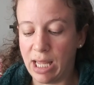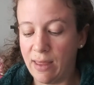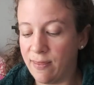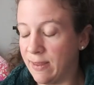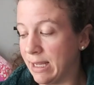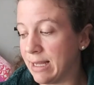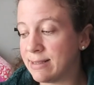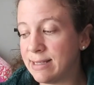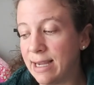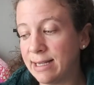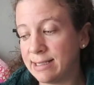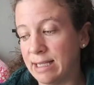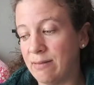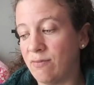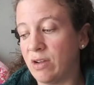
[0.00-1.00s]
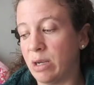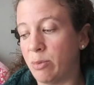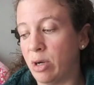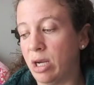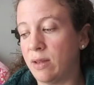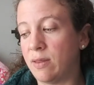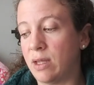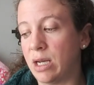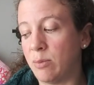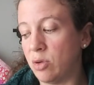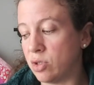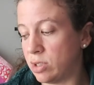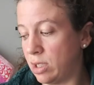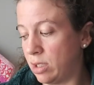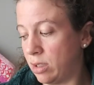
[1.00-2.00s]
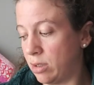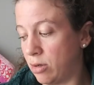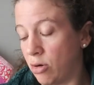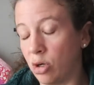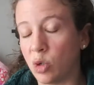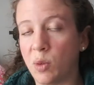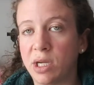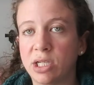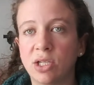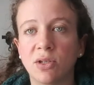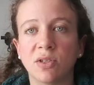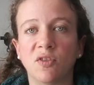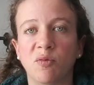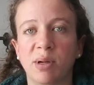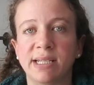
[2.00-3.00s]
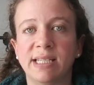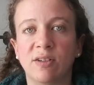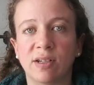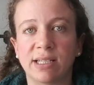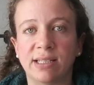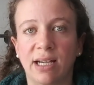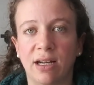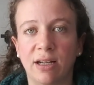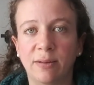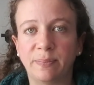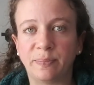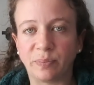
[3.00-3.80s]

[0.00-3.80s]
the exact same fabric that I'm using or going to use for my Secret Santa,